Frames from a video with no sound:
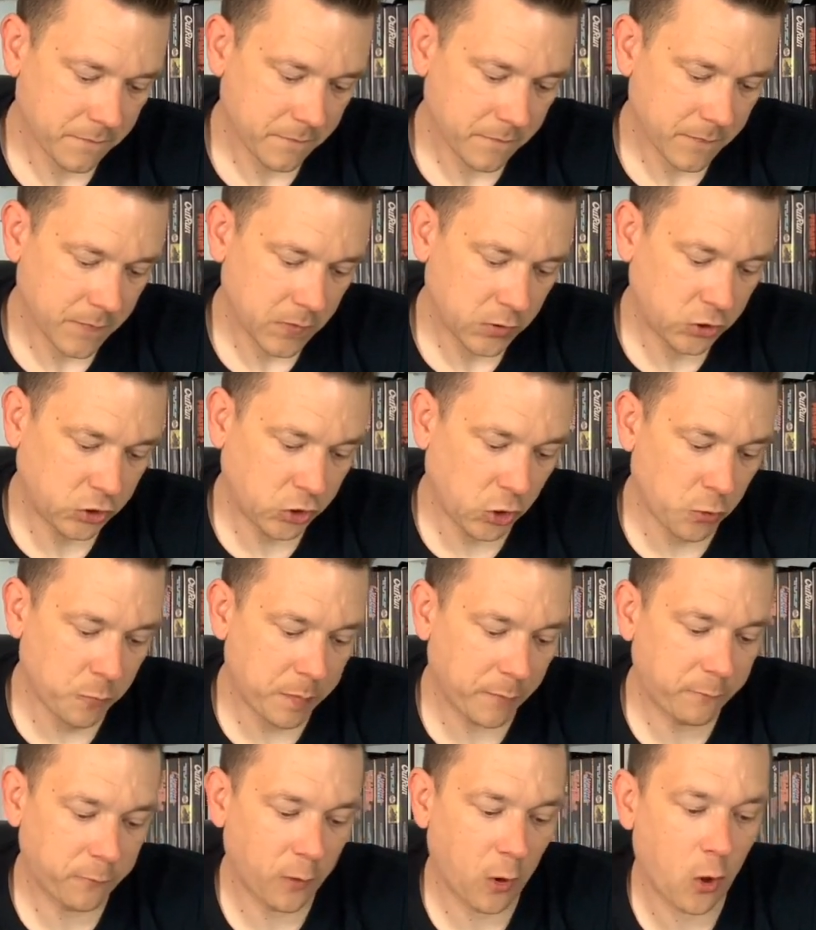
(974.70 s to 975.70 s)

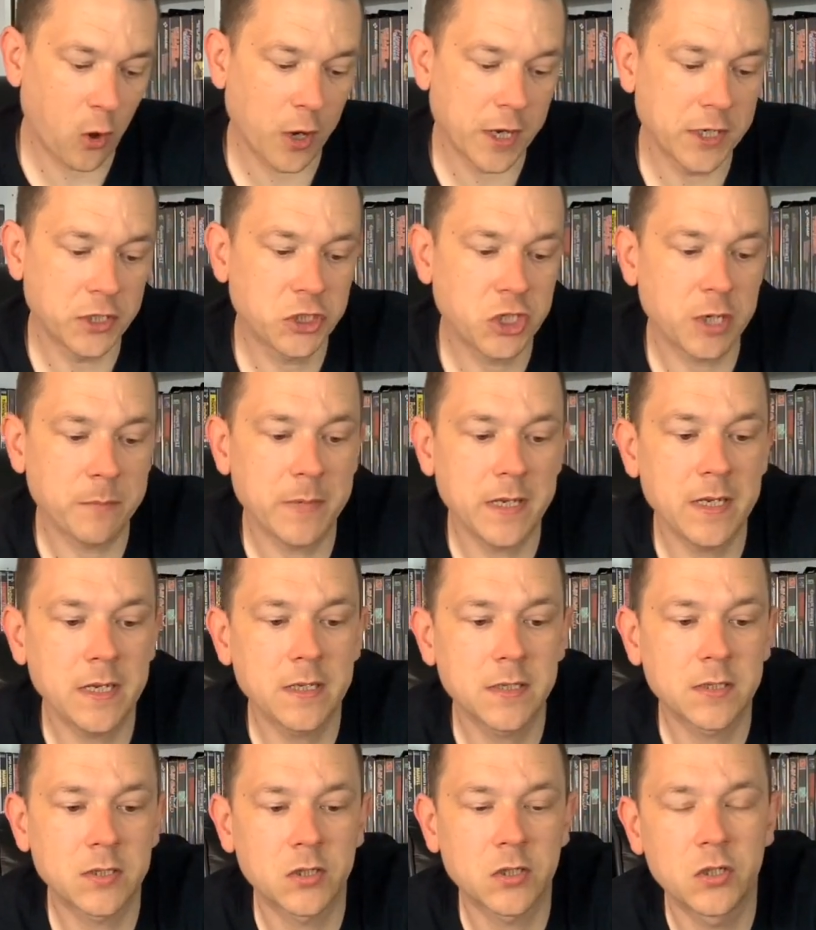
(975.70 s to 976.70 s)
Superfly, Jimmy
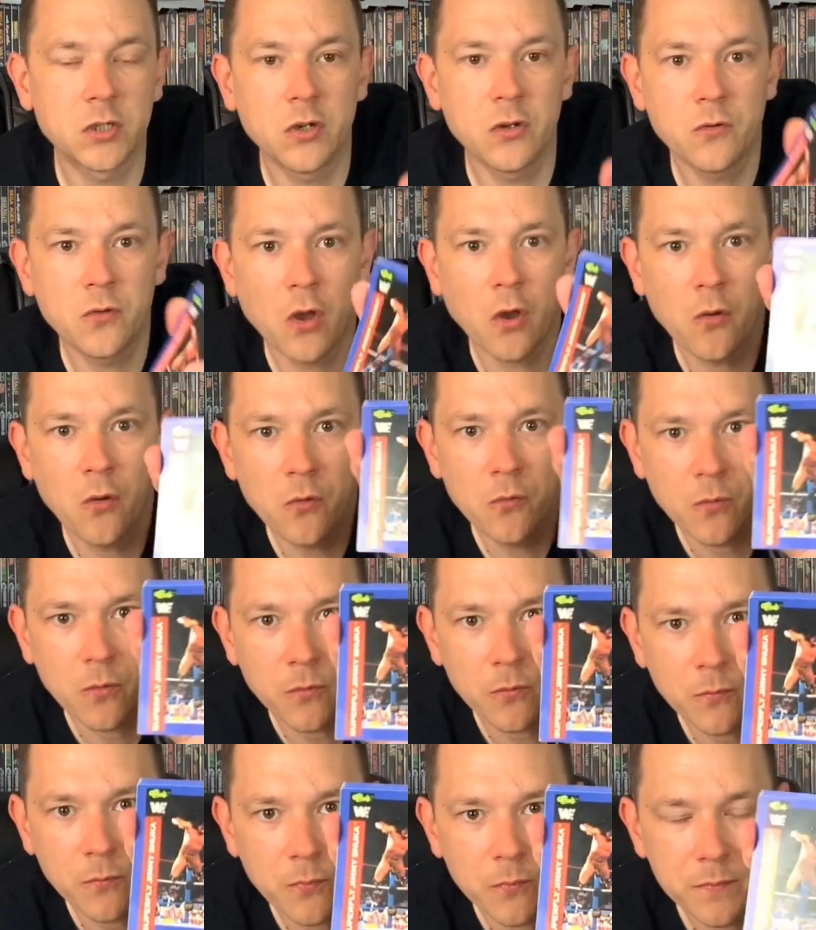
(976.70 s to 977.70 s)
Snuka
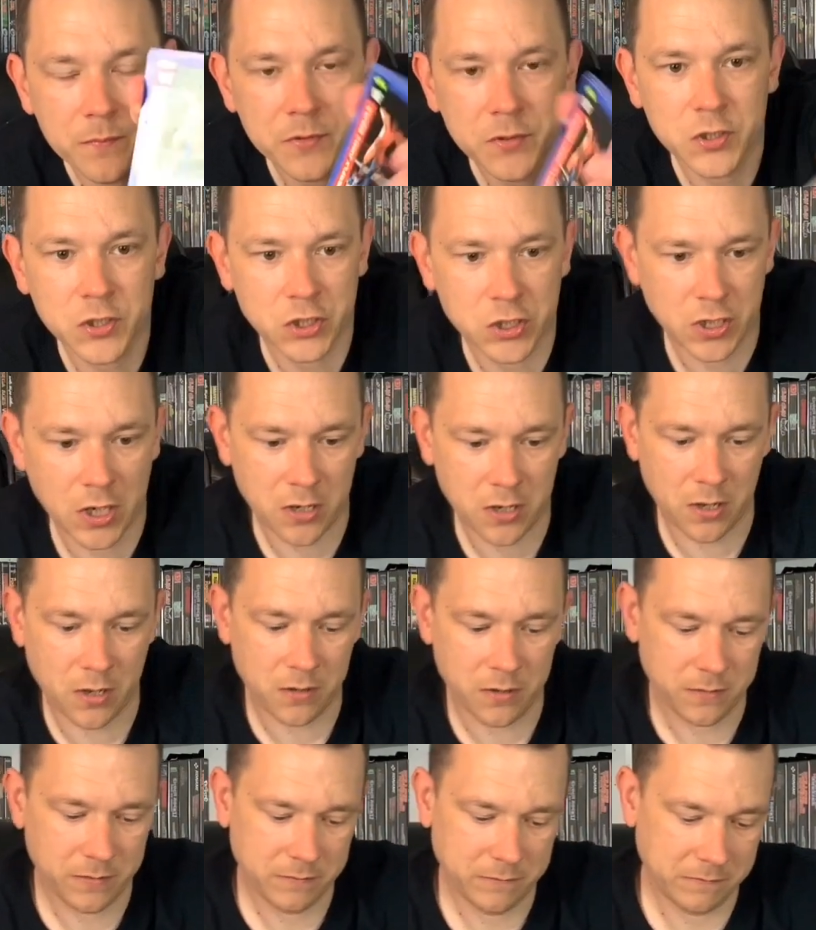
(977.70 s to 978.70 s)
or
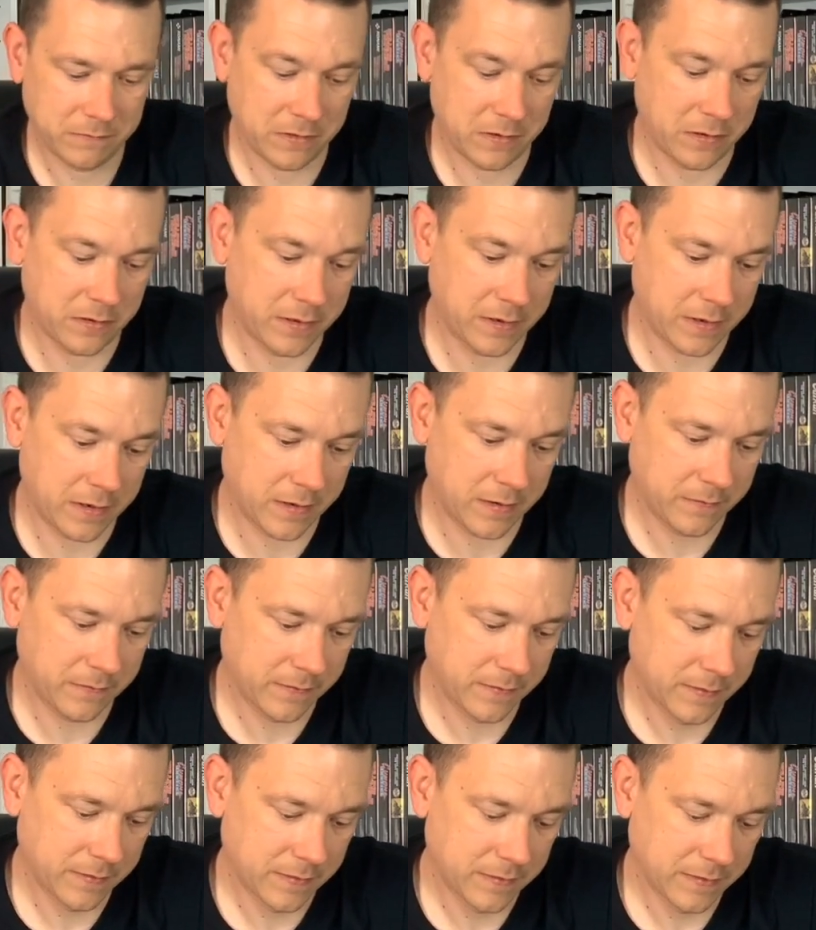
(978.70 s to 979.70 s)
Snucker, I don't know.
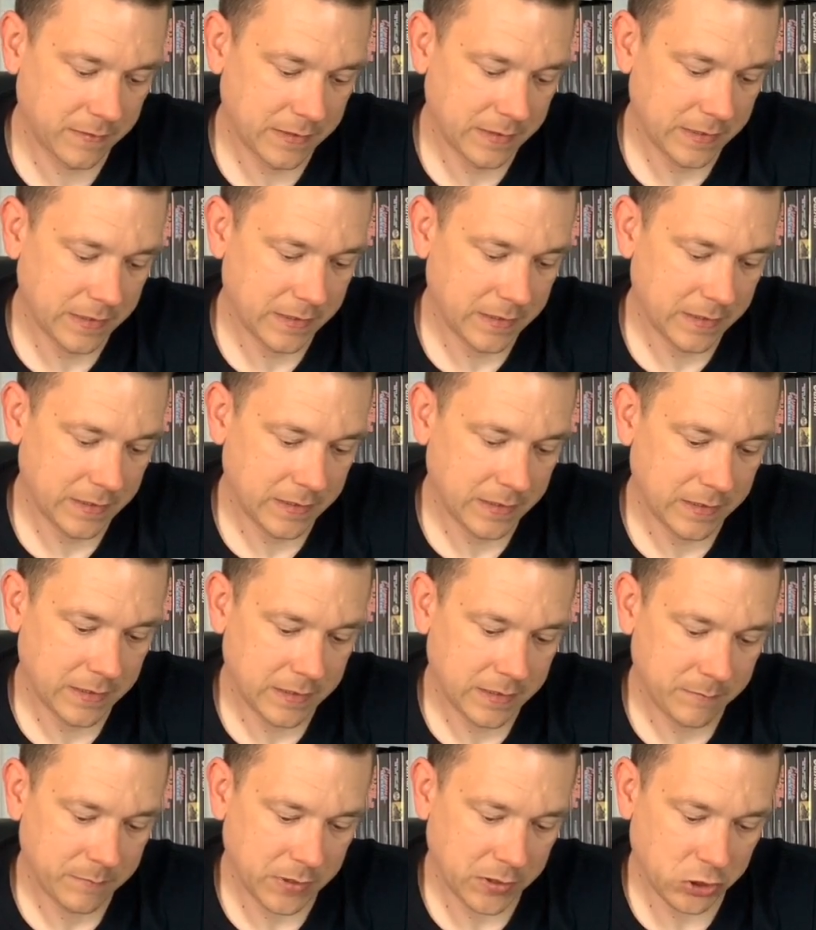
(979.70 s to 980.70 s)

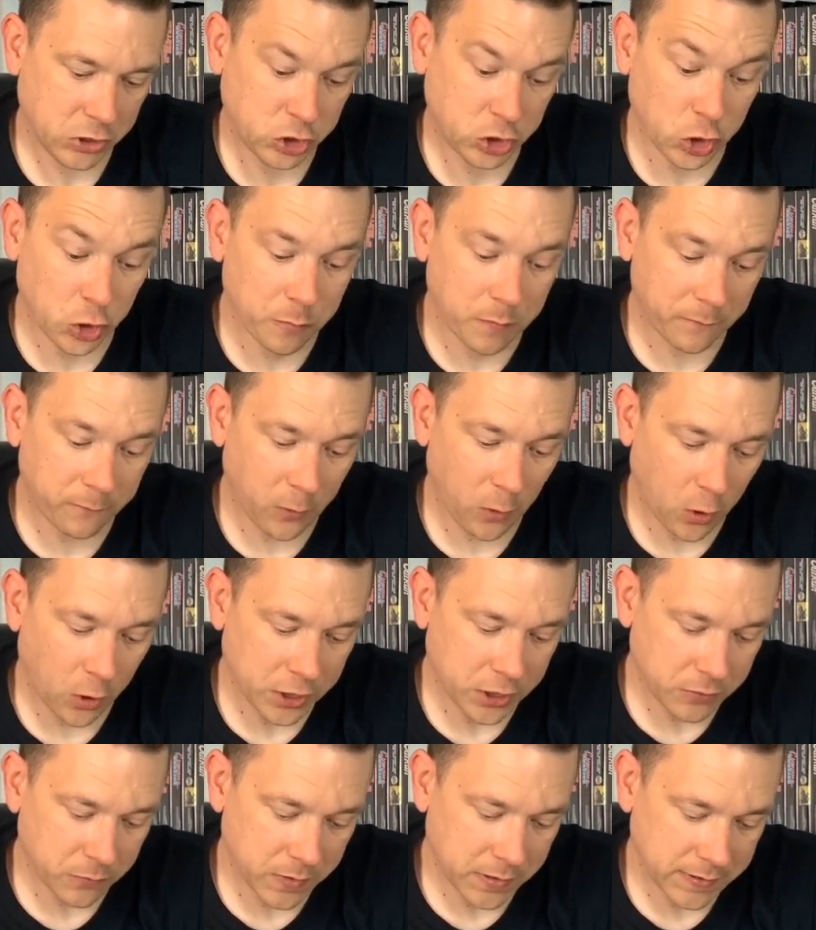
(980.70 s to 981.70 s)

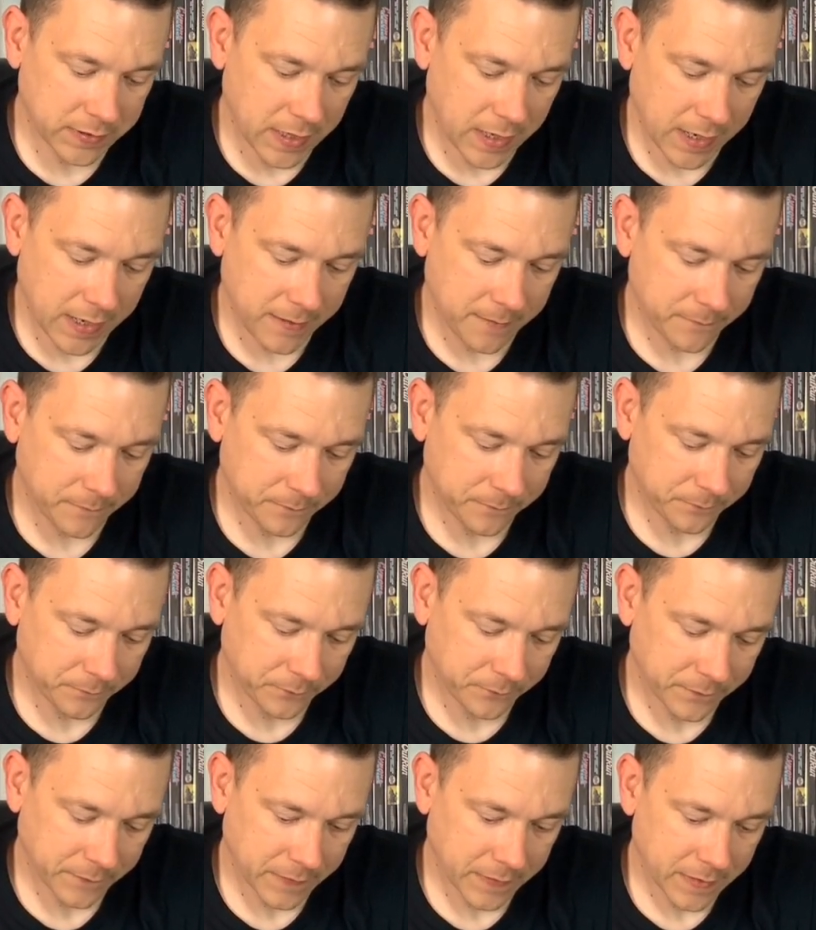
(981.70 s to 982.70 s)
Superfly, shall we say?
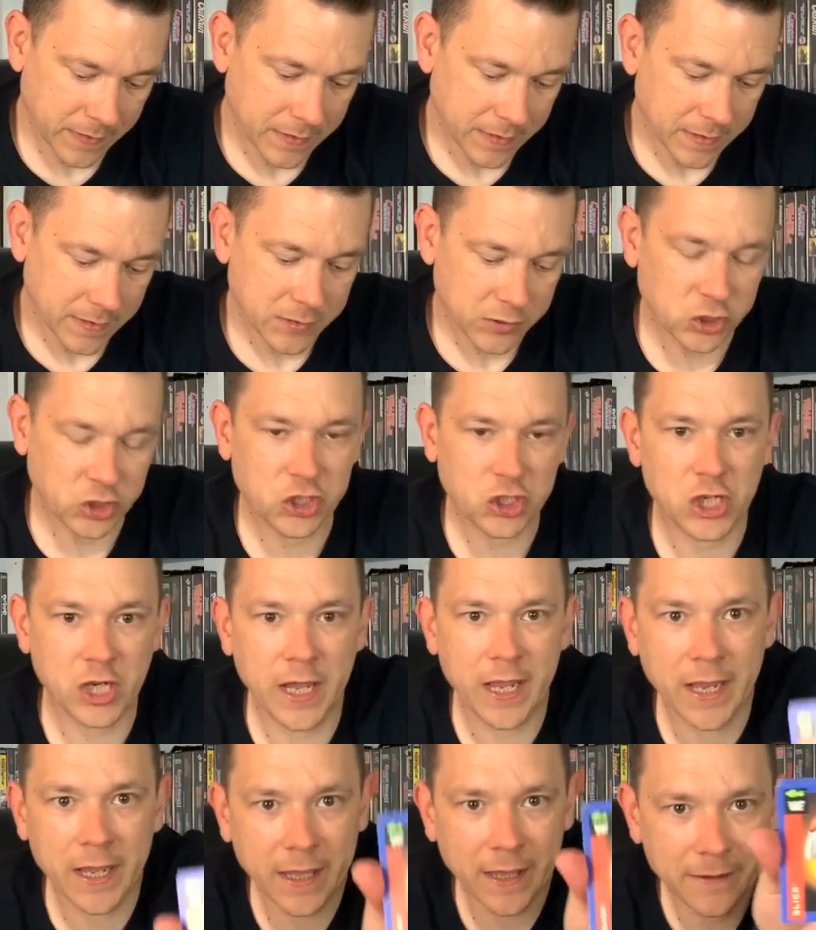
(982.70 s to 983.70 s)

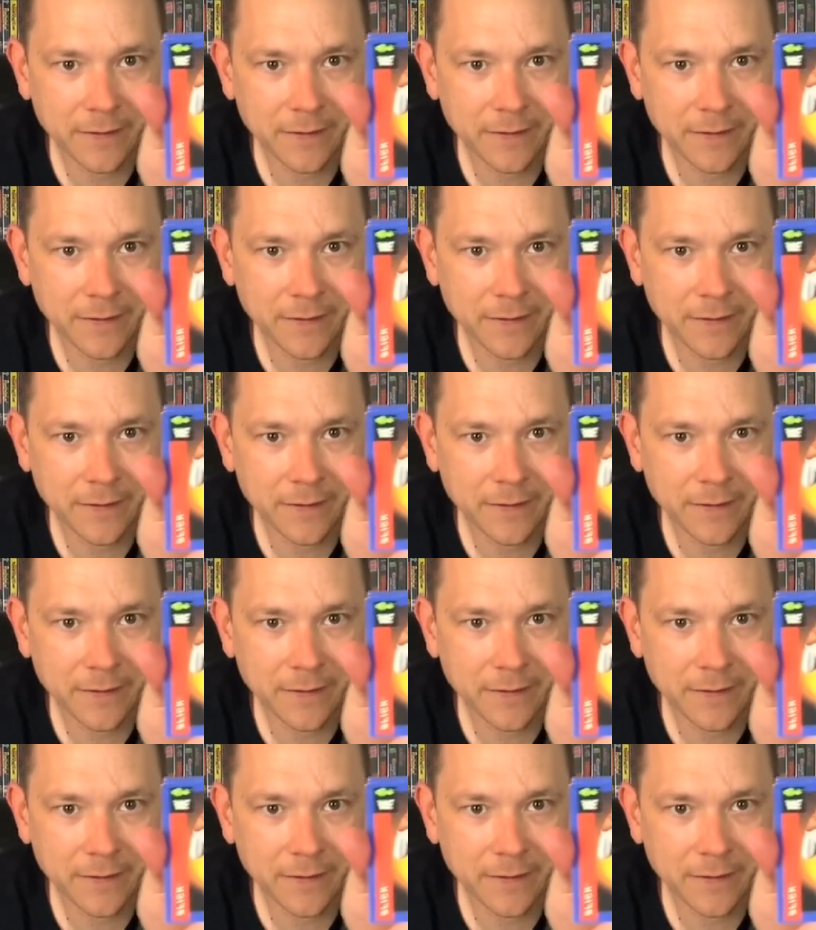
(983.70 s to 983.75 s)
Slick.